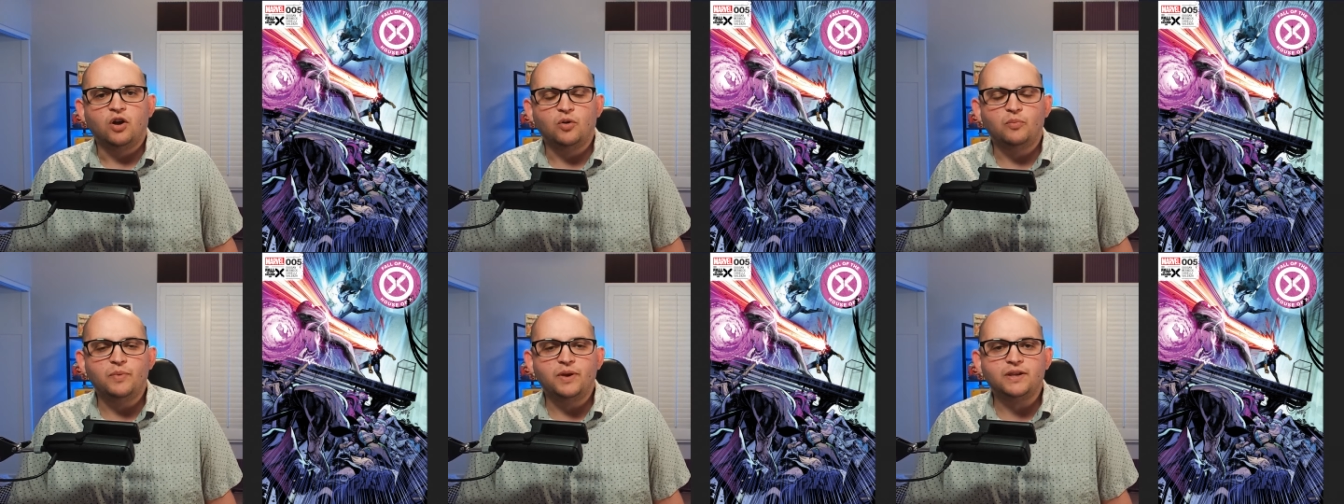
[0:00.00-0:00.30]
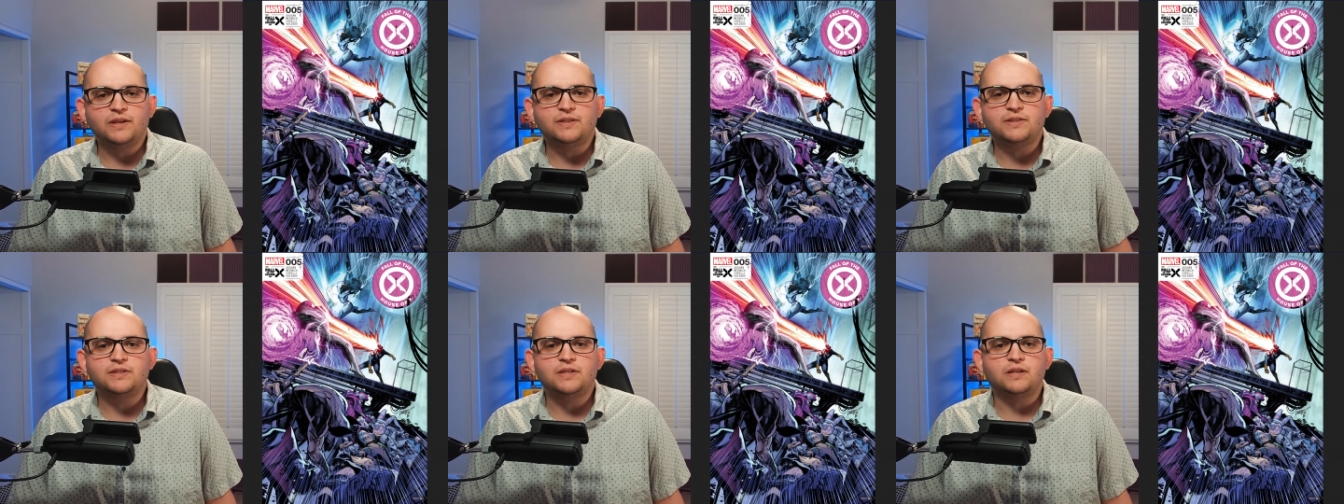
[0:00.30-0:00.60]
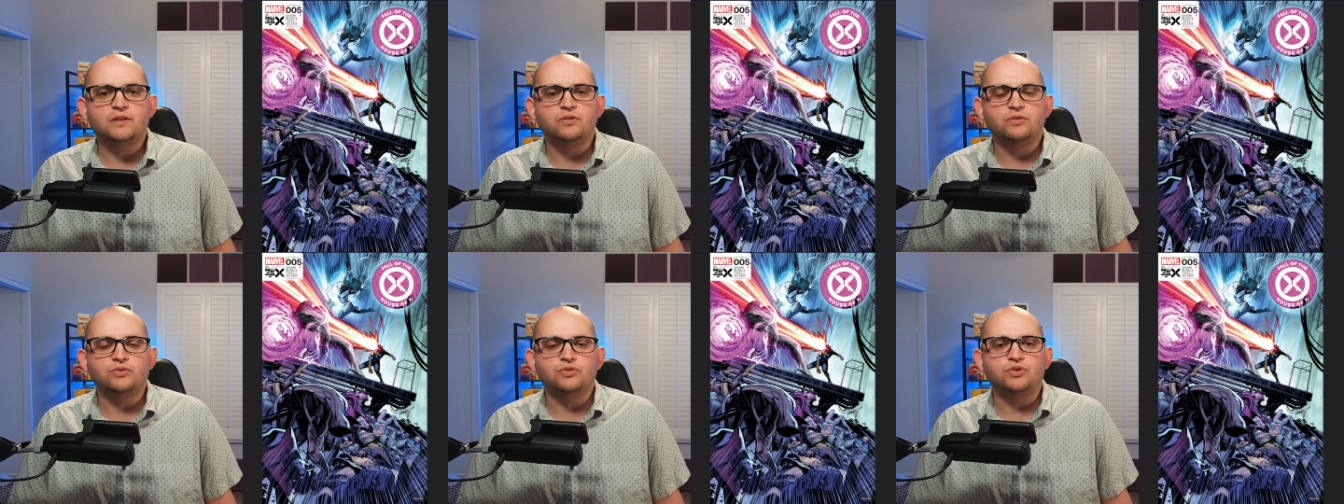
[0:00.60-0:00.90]
Omega
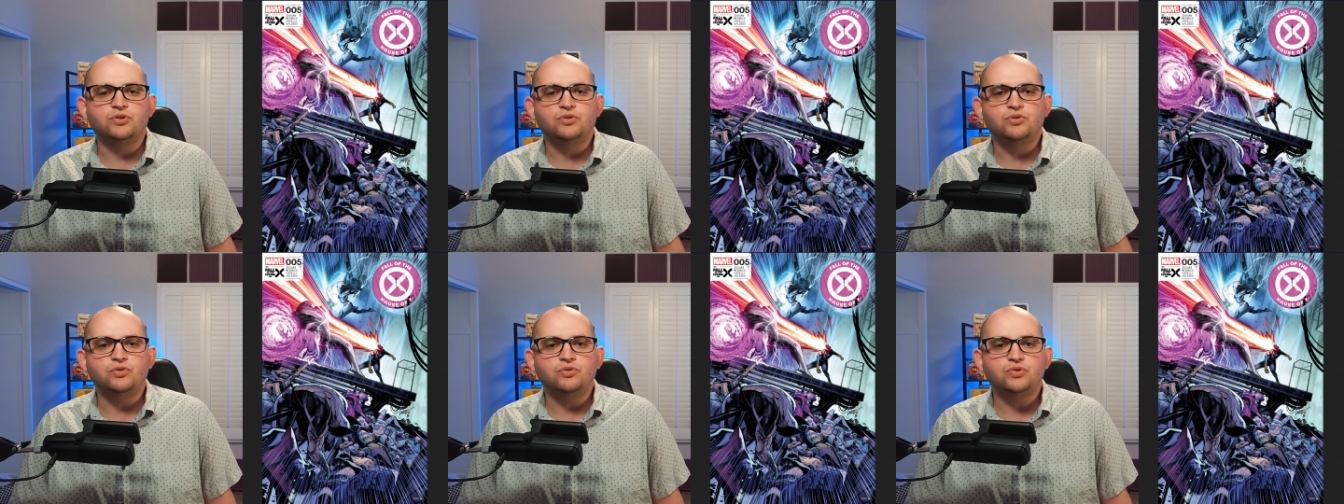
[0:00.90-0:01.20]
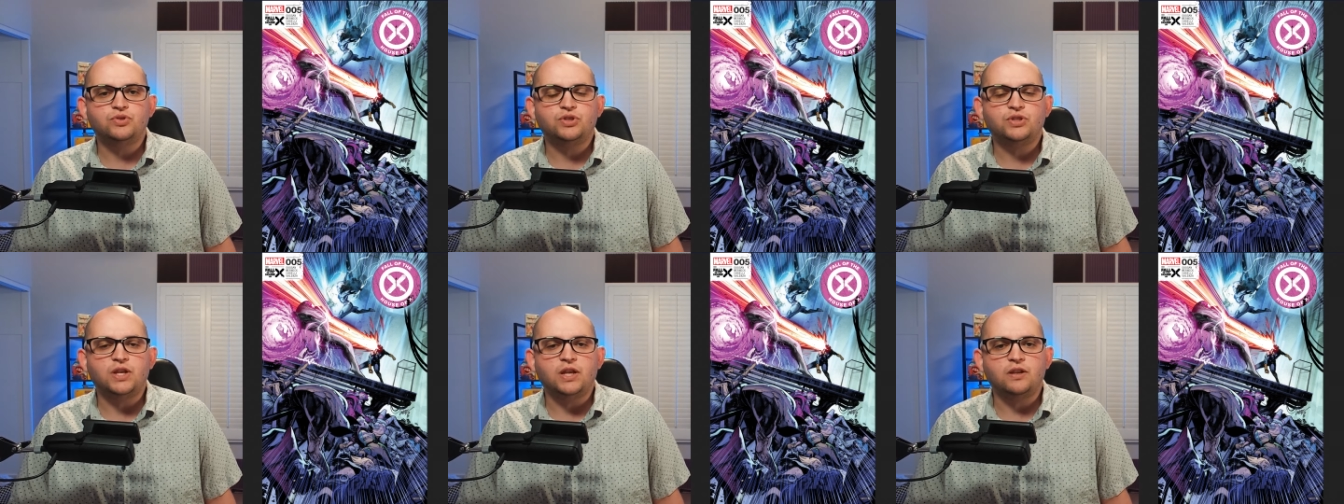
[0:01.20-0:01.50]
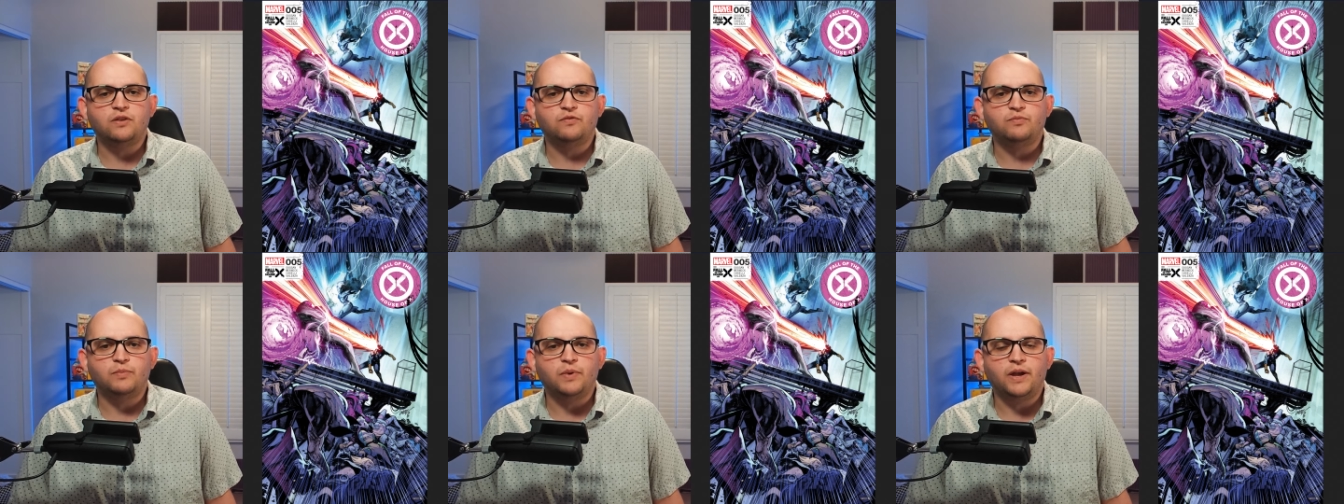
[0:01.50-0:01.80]
Sentinel's new
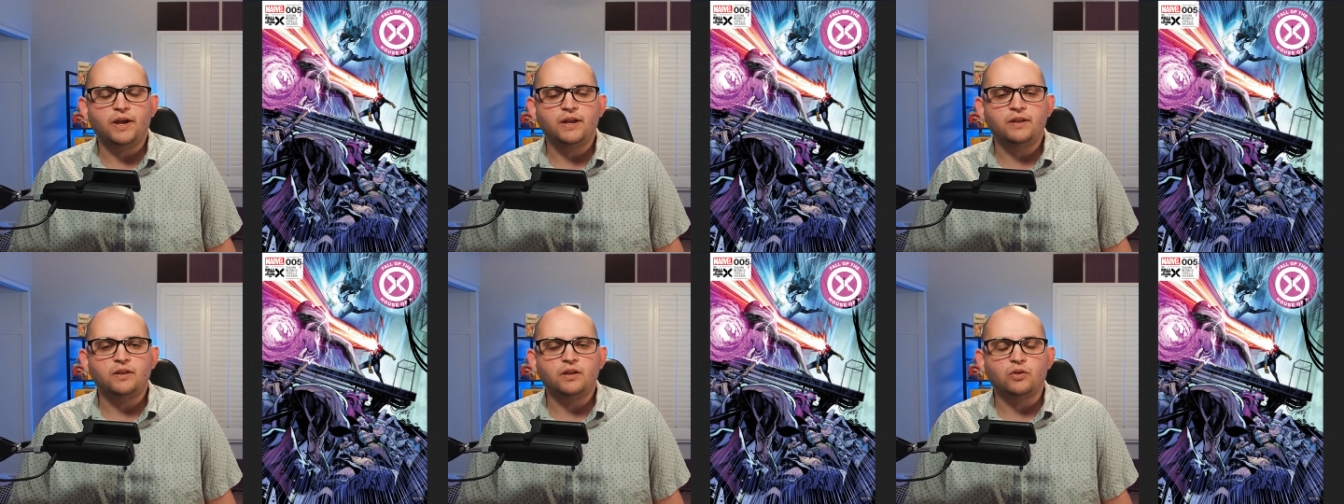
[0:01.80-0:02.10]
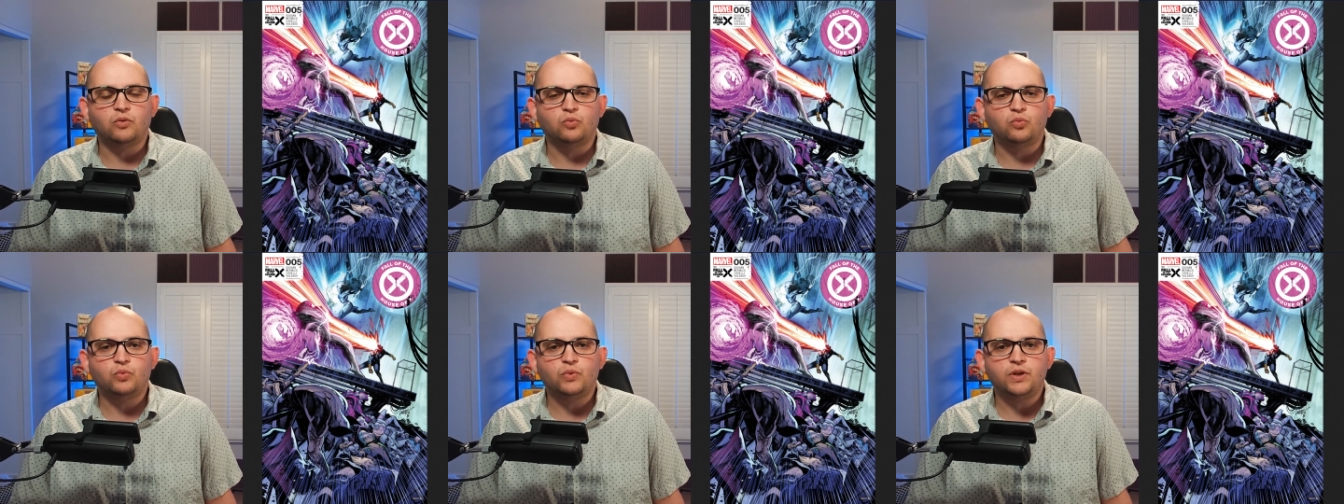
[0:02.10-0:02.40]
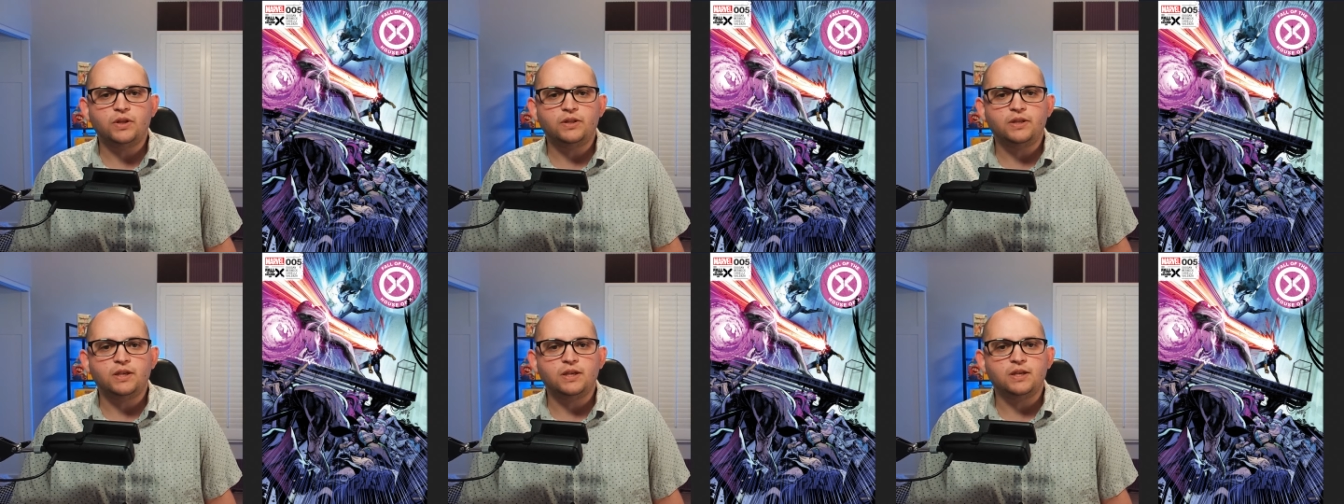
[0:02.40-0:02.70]
state of mind in a
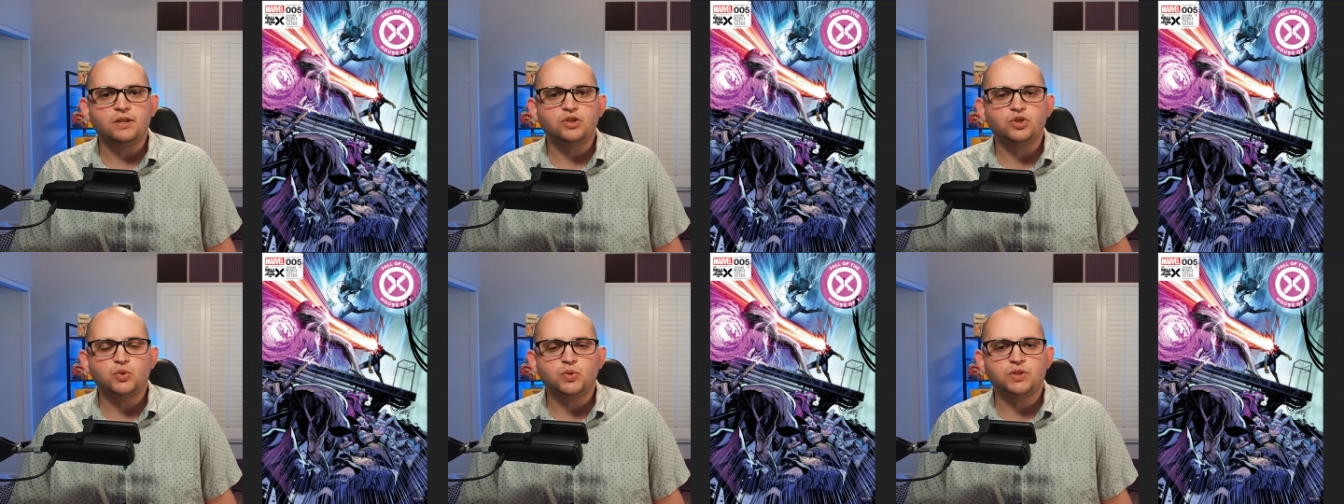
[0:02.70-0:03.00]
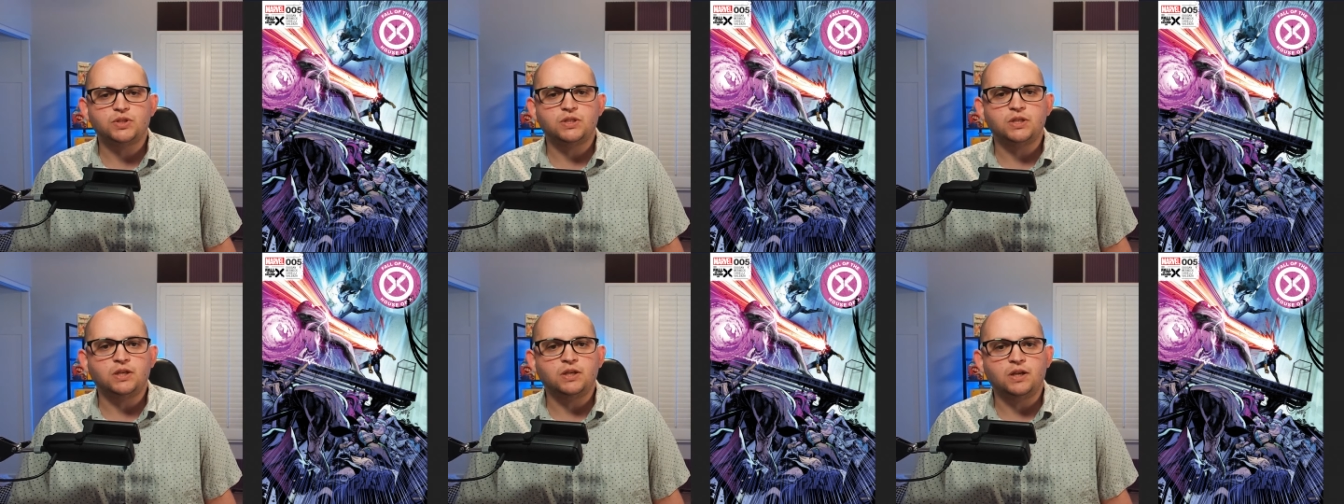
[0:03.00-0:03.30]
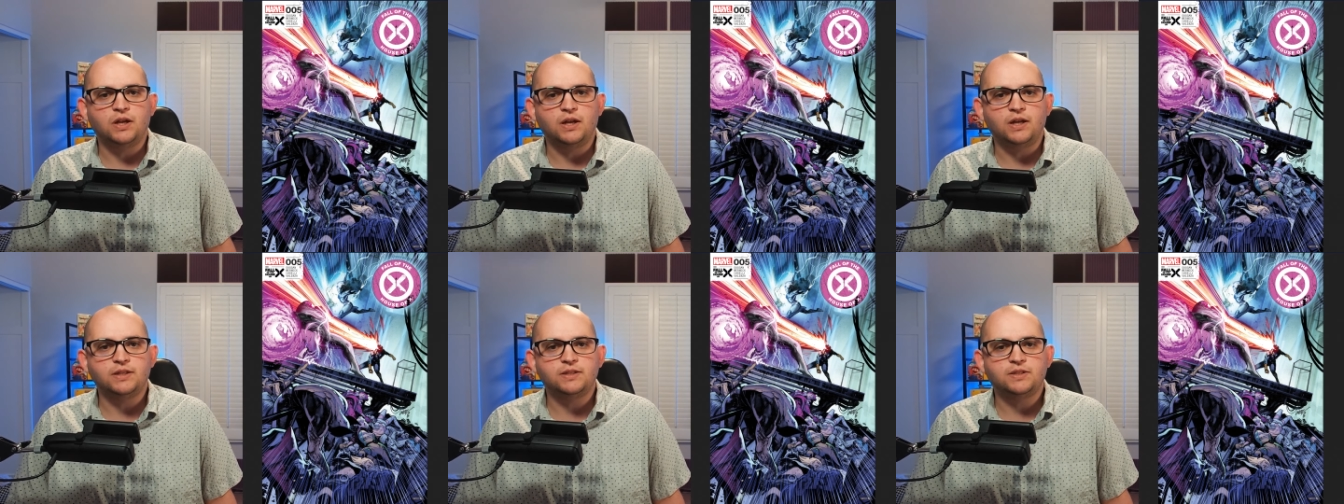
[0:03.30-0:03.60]
really interesting
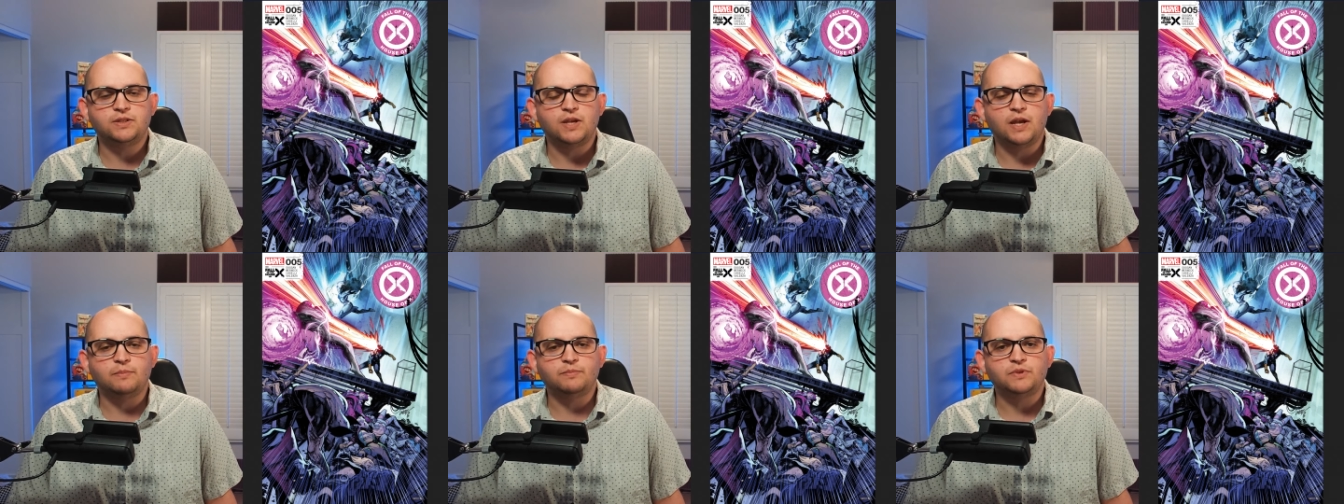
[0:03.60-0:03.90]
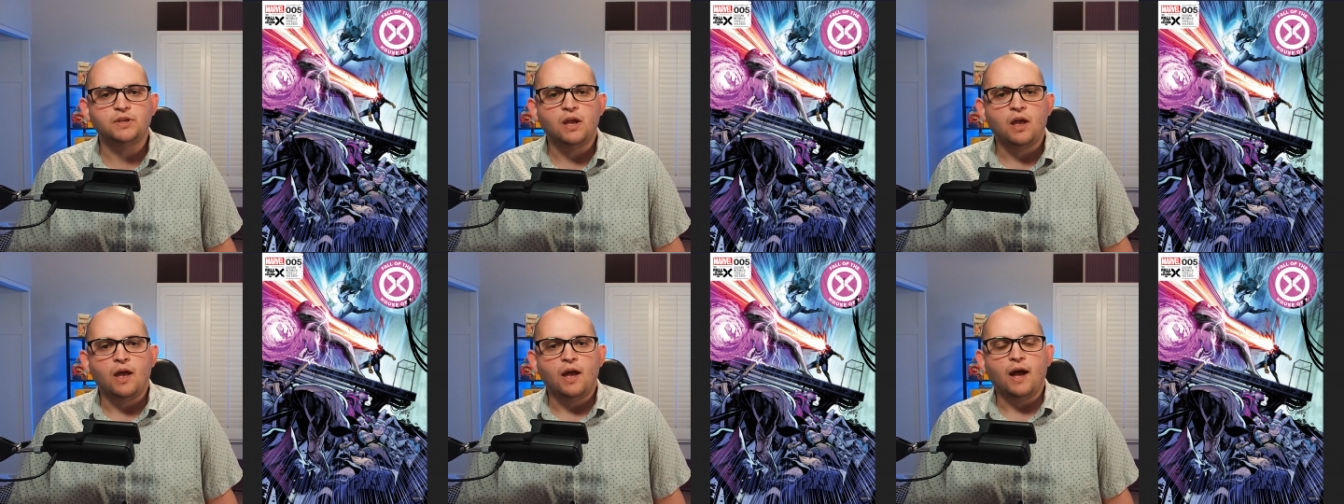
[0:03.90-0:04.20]
concept.